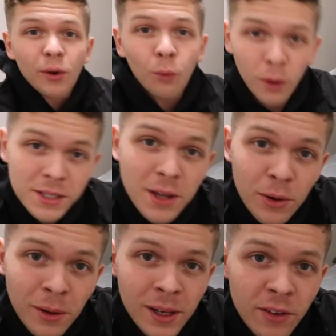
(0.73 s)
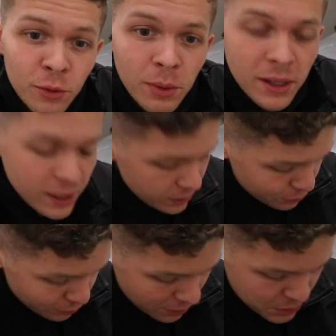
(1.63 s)
What's going on, everybody?
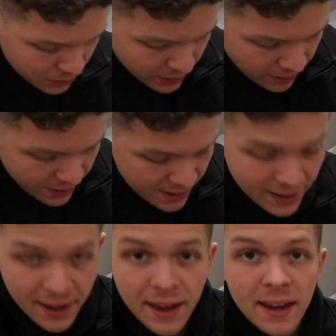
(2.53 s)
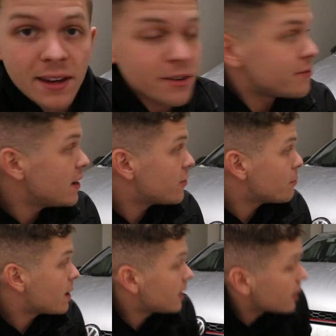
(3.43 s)
Russell here, aka your
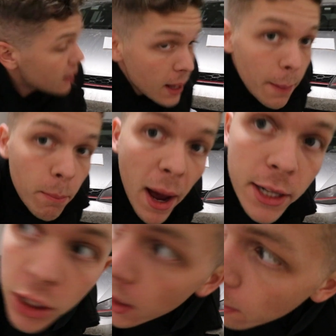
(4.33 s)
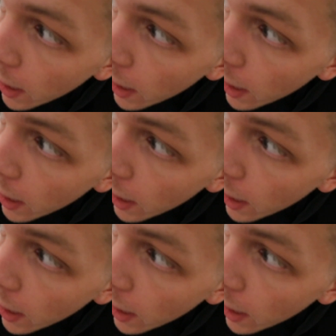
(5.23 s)
favorite medic, Magic.